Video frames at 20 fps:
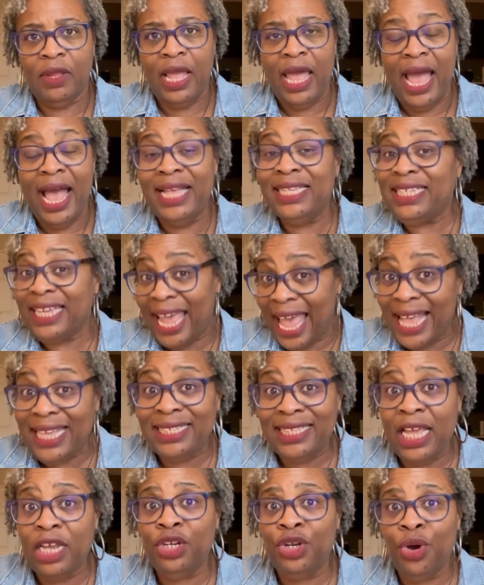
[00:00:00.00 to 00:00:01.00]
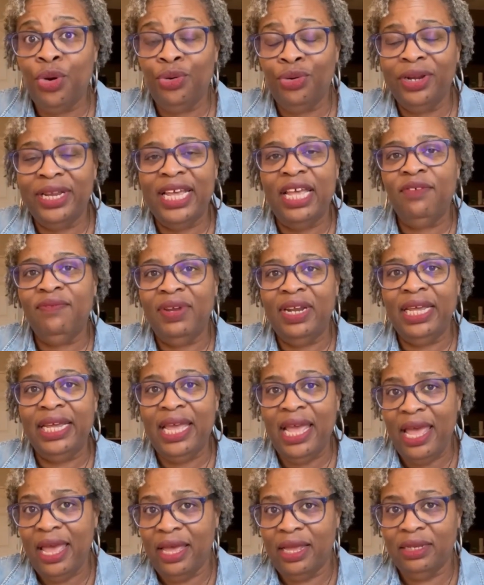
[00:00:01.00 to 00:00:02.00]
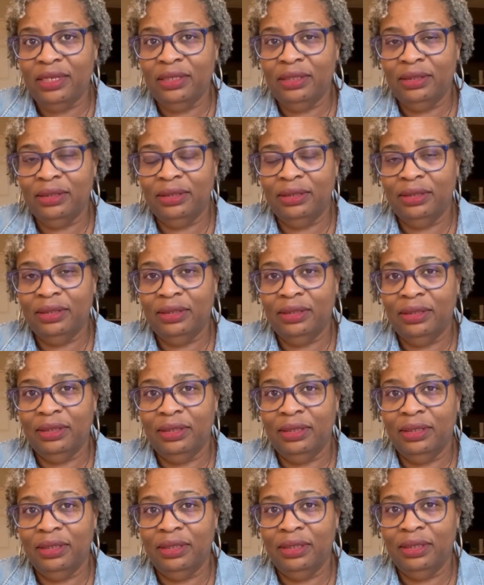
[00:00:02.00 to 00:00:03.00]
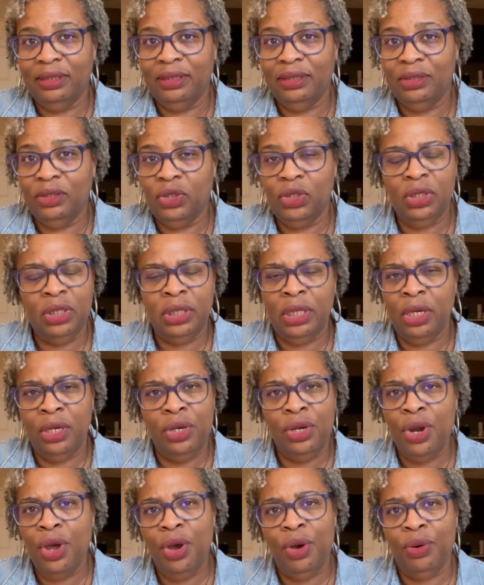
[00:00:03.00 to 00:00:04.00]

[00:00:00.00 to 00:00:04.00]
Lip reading: I said, has that donor given again? She said, no.